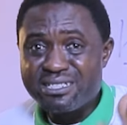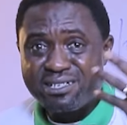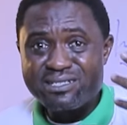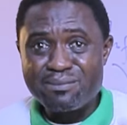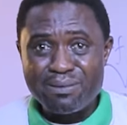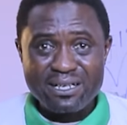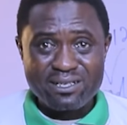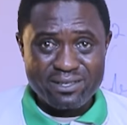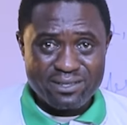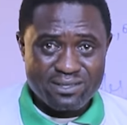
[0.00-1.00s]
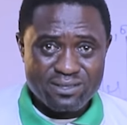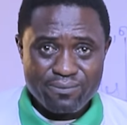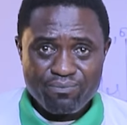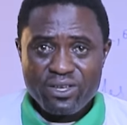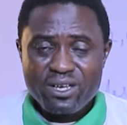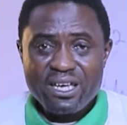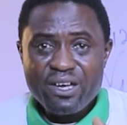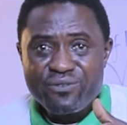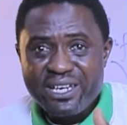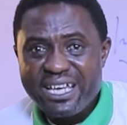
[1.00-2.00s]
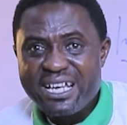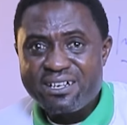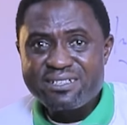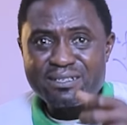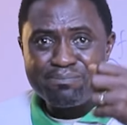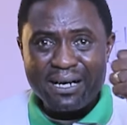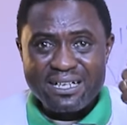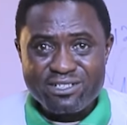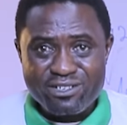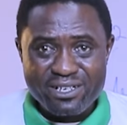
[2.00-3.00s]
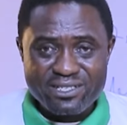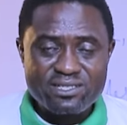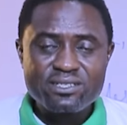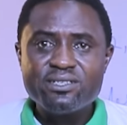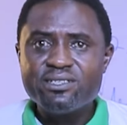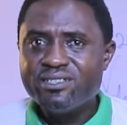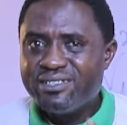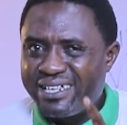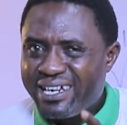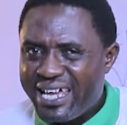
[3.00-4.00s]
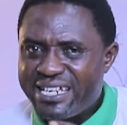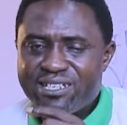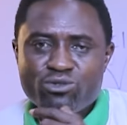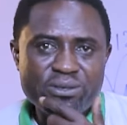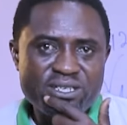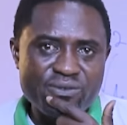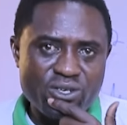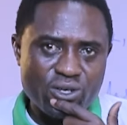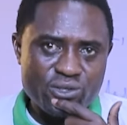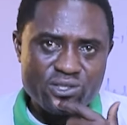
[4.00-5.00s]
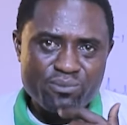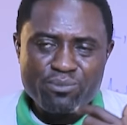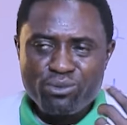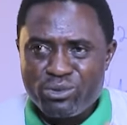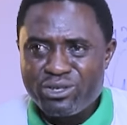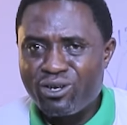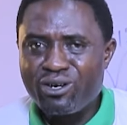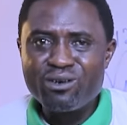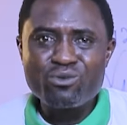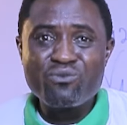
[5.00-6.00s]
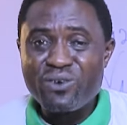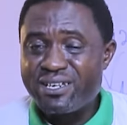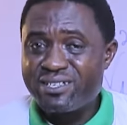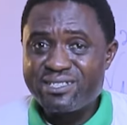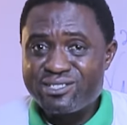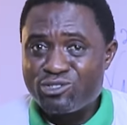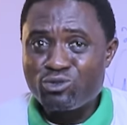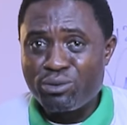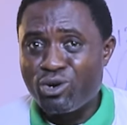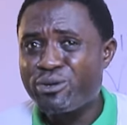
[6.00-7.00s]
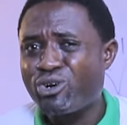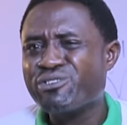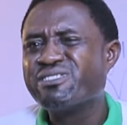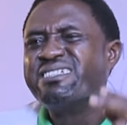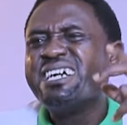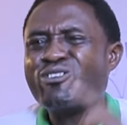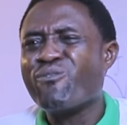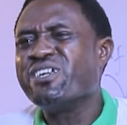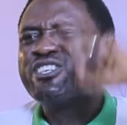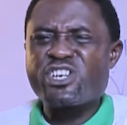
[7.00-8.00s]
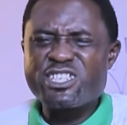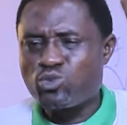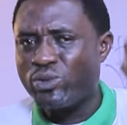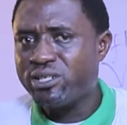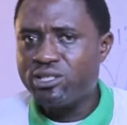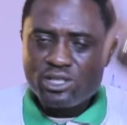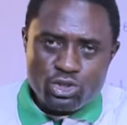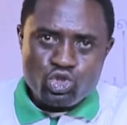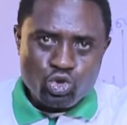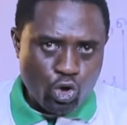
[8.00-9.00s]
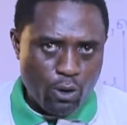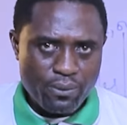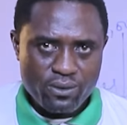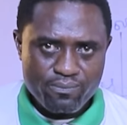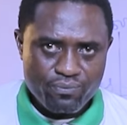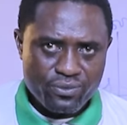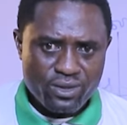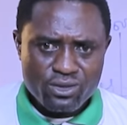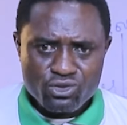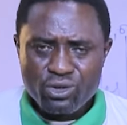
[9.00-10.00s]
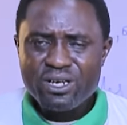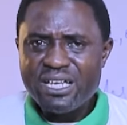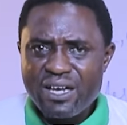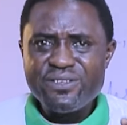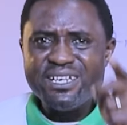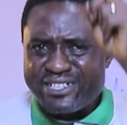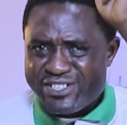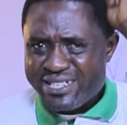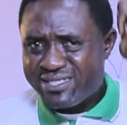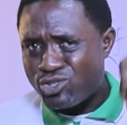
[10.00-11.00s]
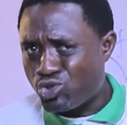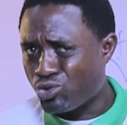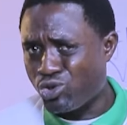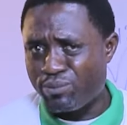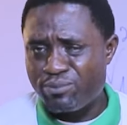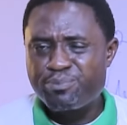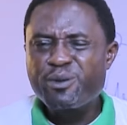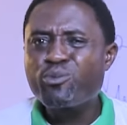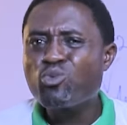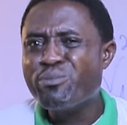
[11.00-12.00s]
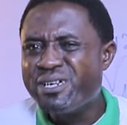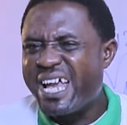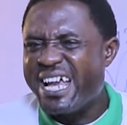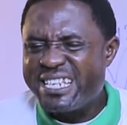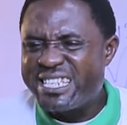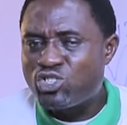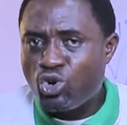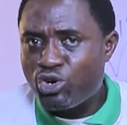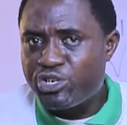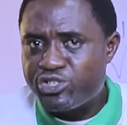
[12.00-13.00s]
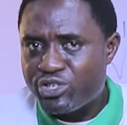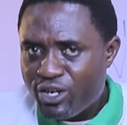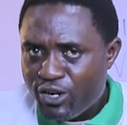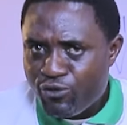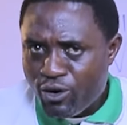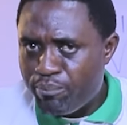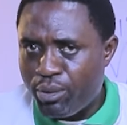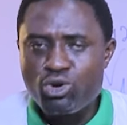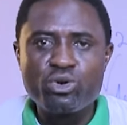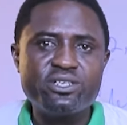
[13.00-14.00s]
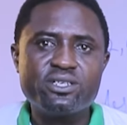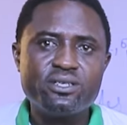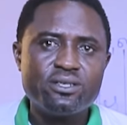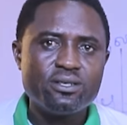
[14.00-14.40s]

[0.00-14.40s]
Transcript: increase the bank rates. If they increase the bank rates, the lending will be difficult. People will find it easy to borrow because the rate of interest will shoot up. So if the interest shoot up, people will be discouraged from borrowing.